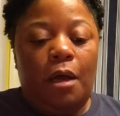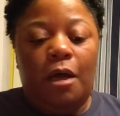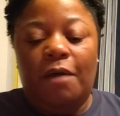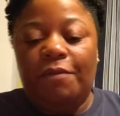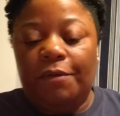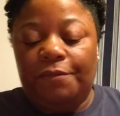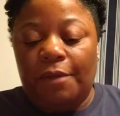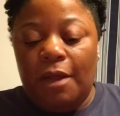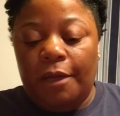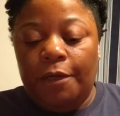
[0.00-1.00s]
of the
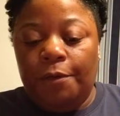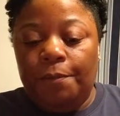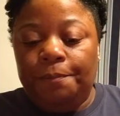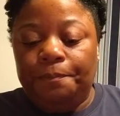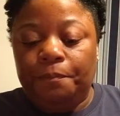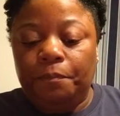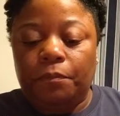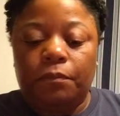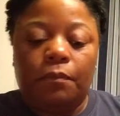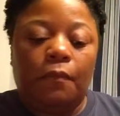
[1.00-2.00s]
flyer
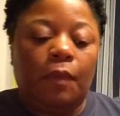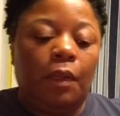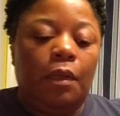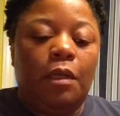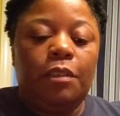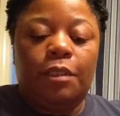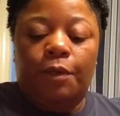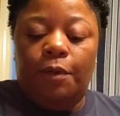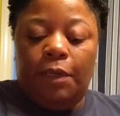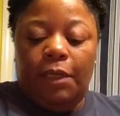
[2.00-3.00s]
so
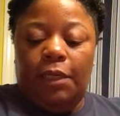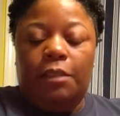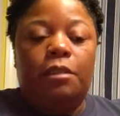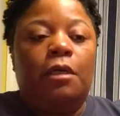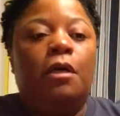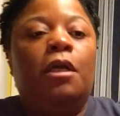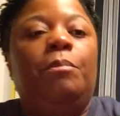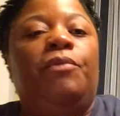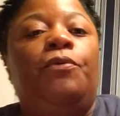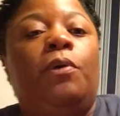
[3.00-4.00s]
you can get
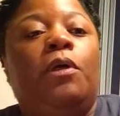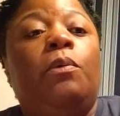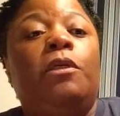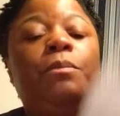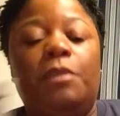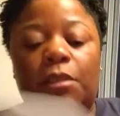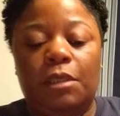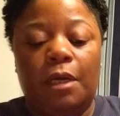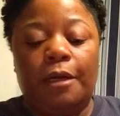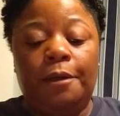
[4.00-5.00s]
started before Christmas
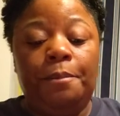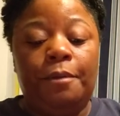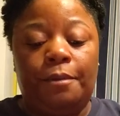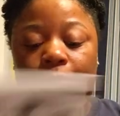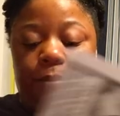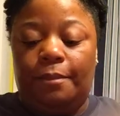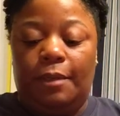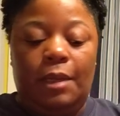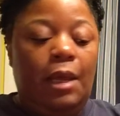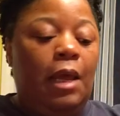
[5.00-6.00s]
time
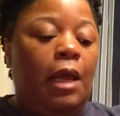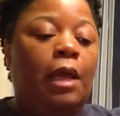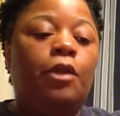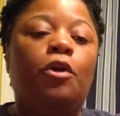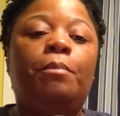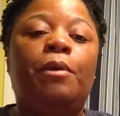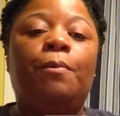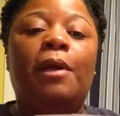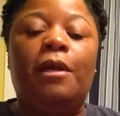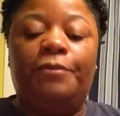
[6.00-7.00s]
and you'll be
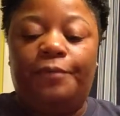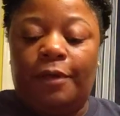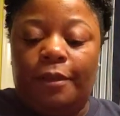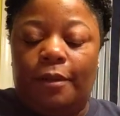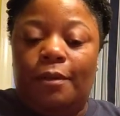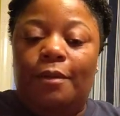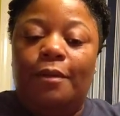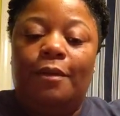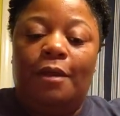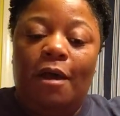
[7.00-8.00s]
ready for the
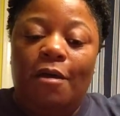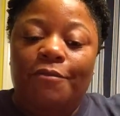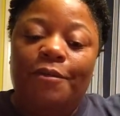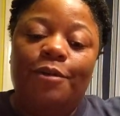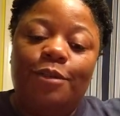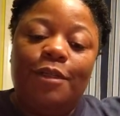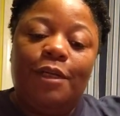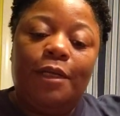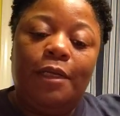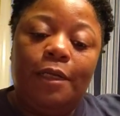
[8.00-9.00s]
first of
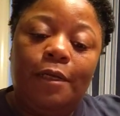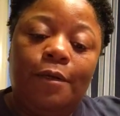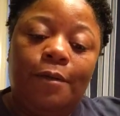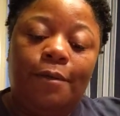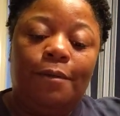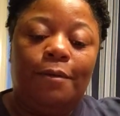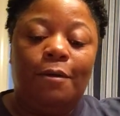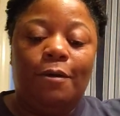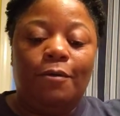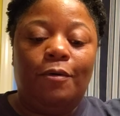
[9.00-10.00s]
the year
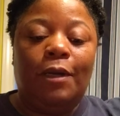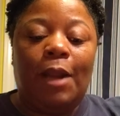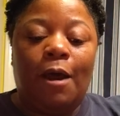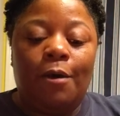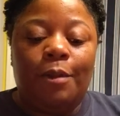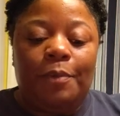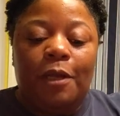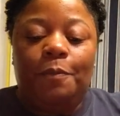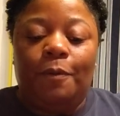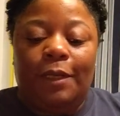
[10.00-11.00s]
when all the
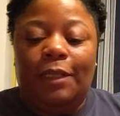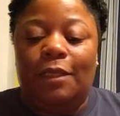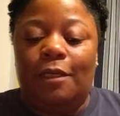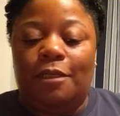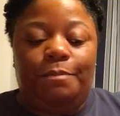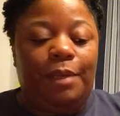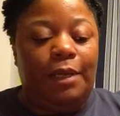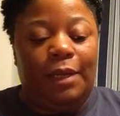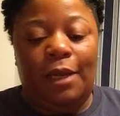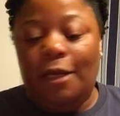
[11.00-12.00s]
people get these big
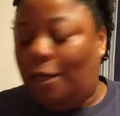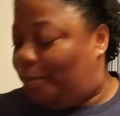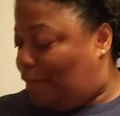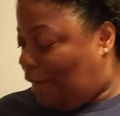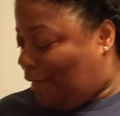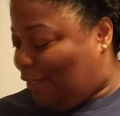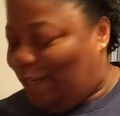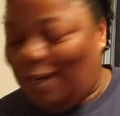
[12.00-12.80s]
income tax